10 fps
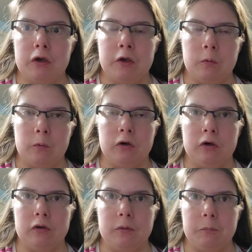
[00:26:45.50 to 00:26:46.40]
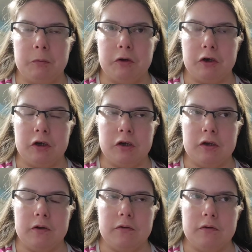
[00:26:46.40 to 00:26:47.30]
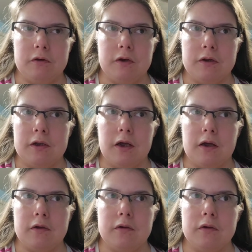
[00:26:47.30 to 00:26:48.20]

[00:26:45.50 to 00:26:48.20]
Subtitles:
in order to be with Hercules in the end.